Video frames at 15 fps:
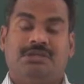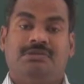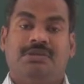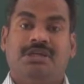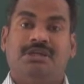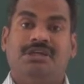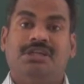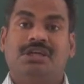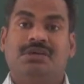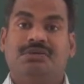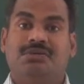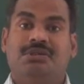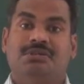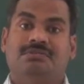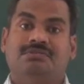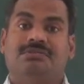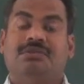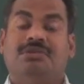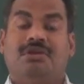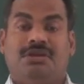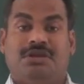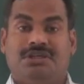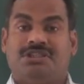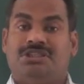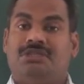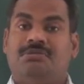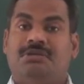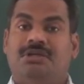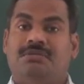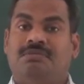is very near to the
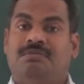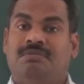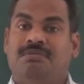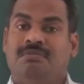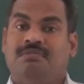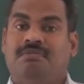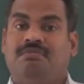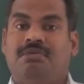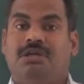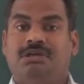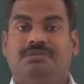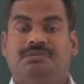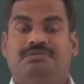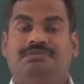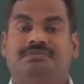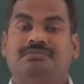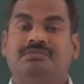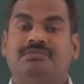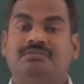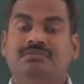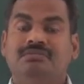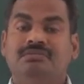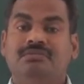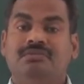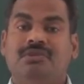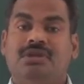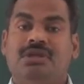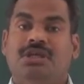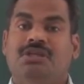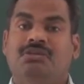conduction band, but
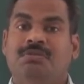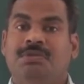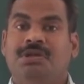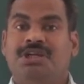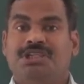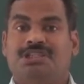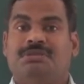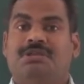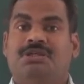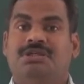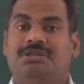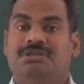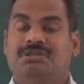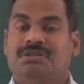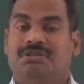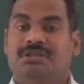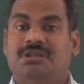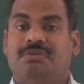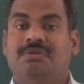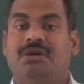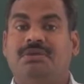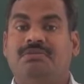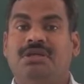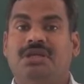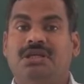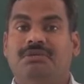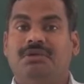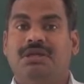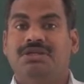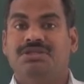in your p-type semiconductor, the Fermi
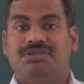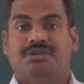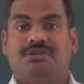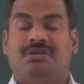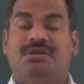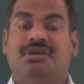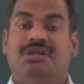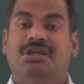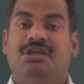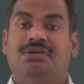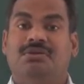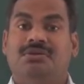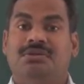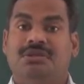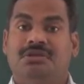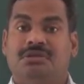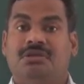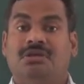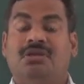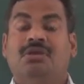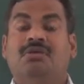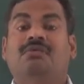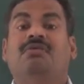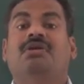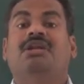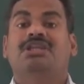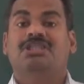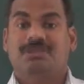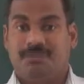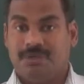level is near to the
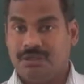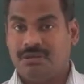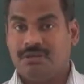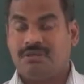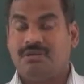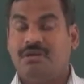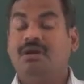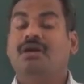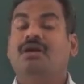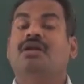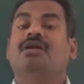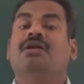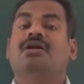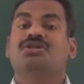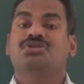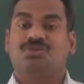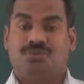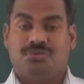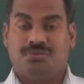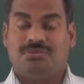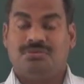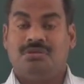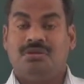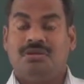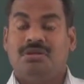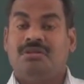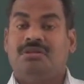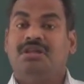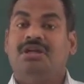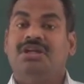valence band, and also
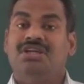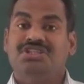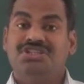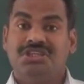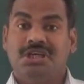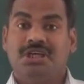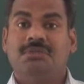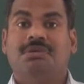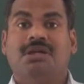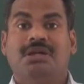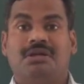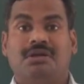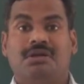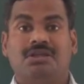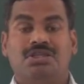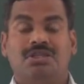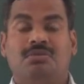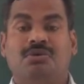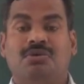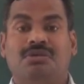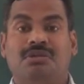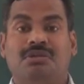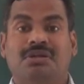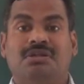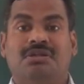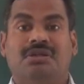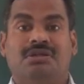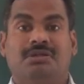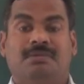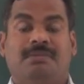the density of electrons is more in
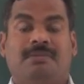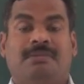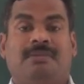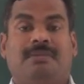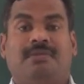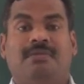the